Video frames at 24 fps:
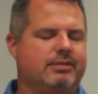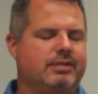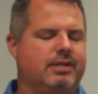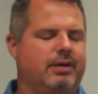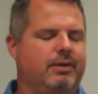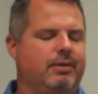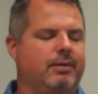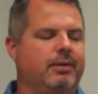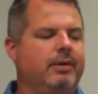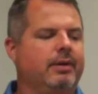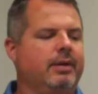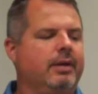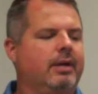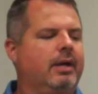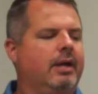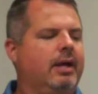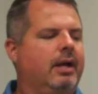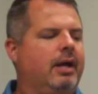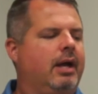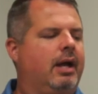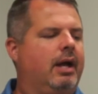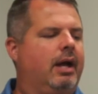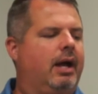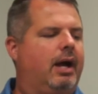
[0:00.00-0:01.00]
So
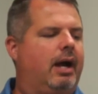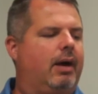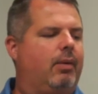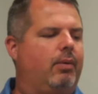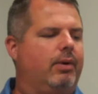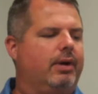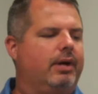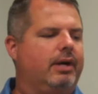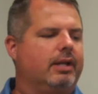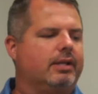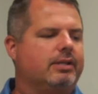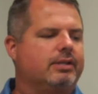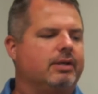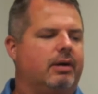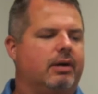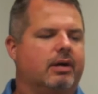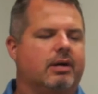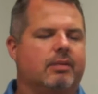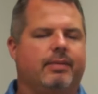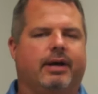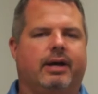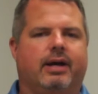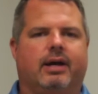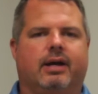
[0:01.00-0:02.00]
I wanted to
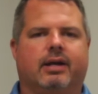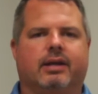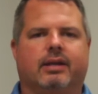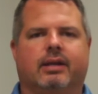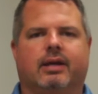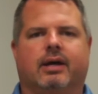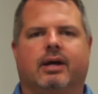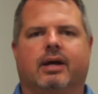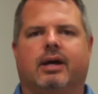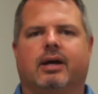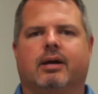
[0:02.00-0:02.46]
talk about